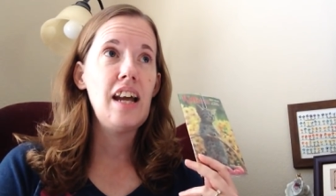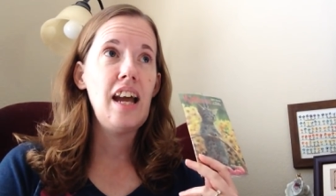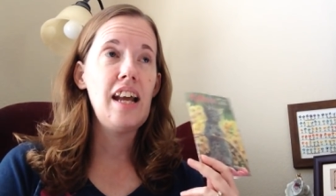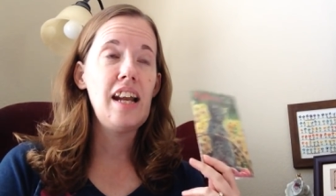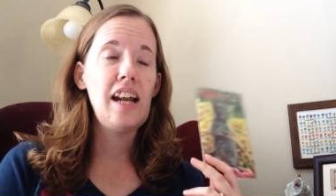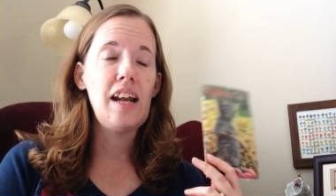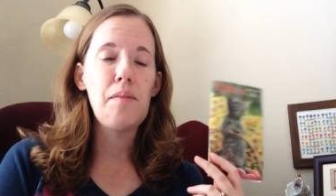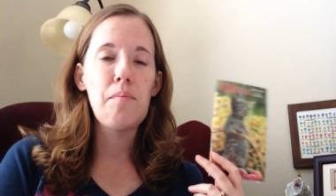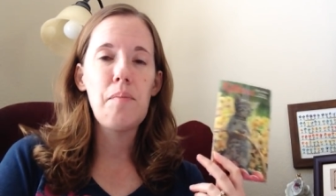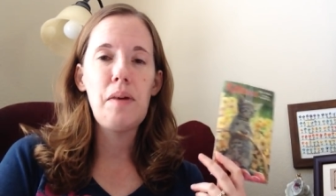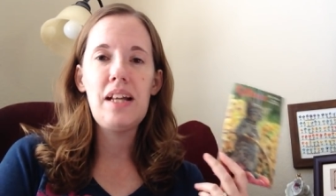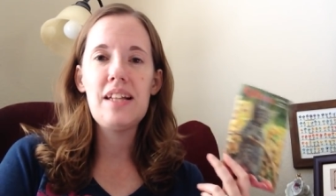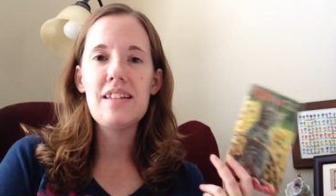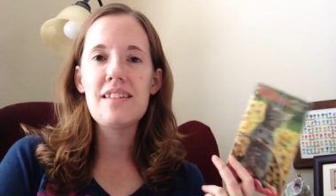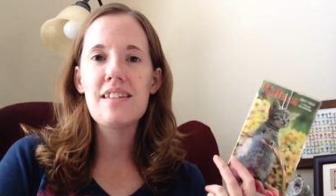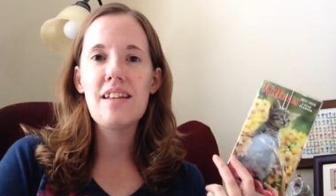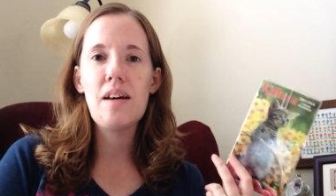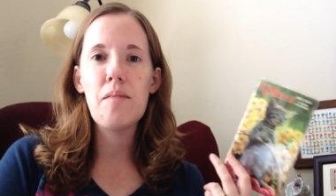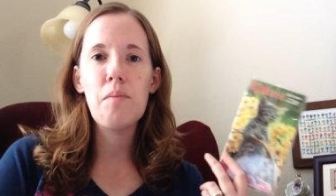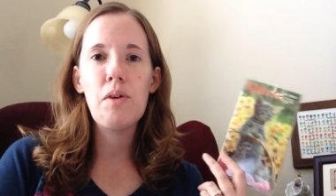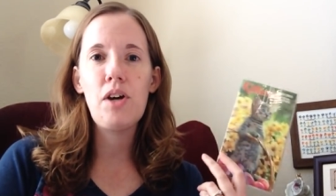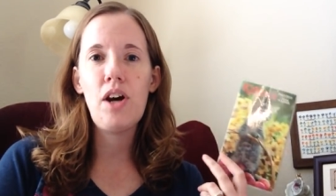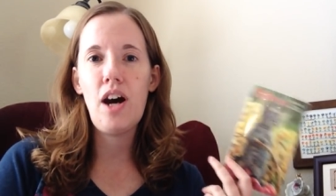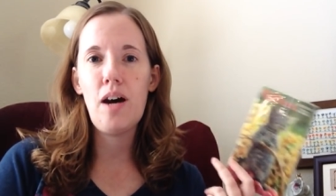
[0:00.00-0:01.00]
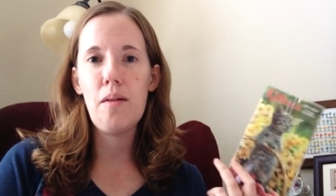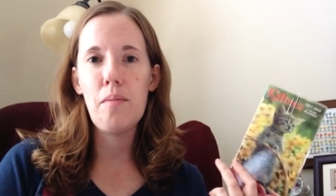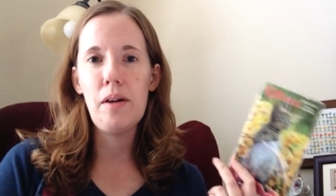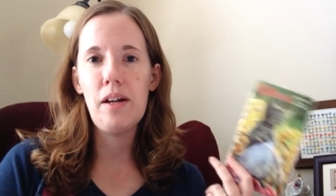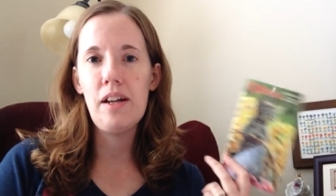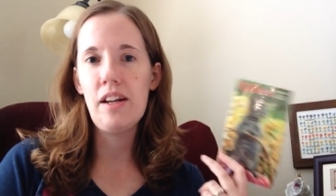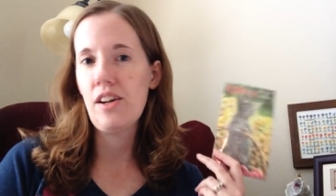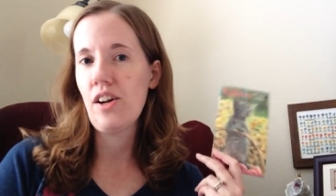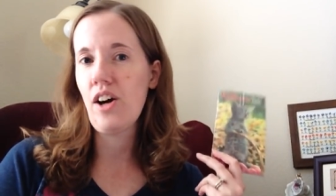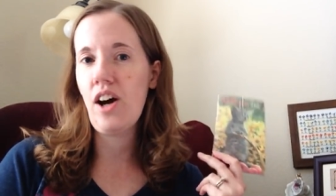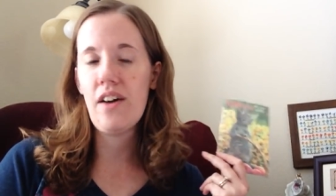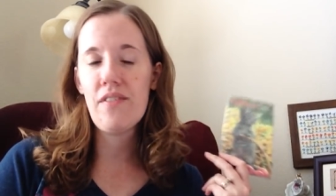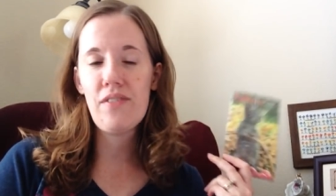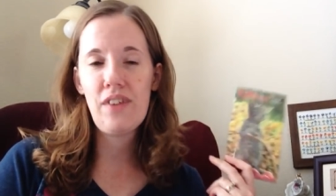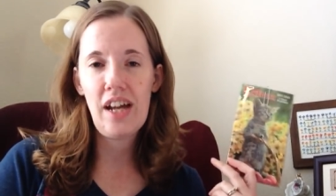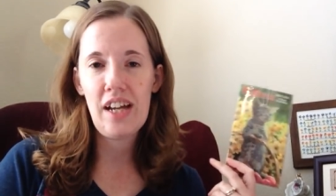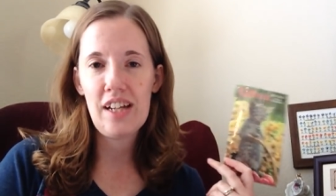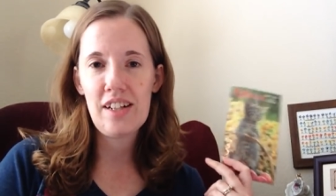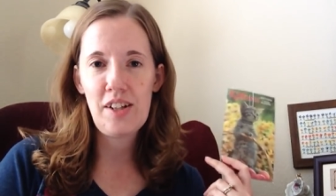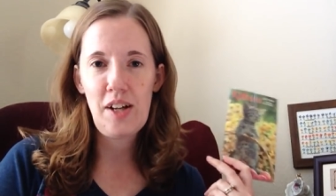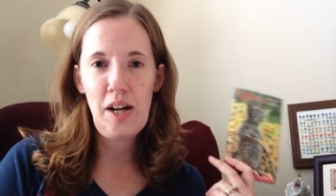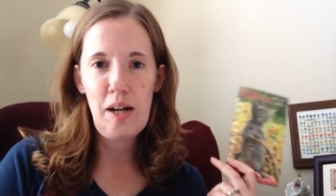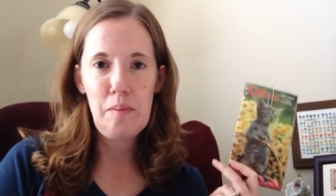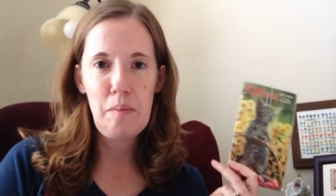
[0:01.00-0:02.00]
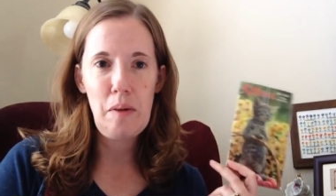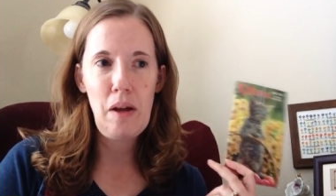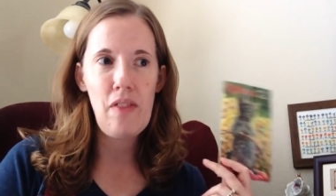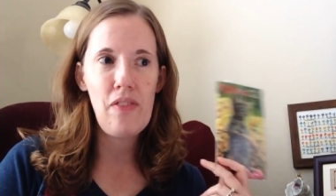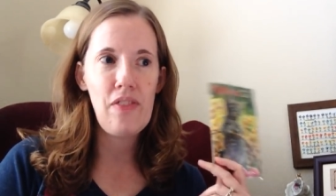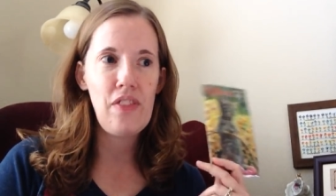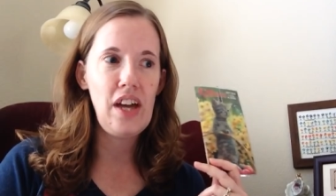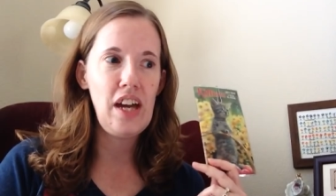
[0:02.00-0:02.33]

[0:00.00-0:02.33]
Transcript: And I made some comment, an offhand comment,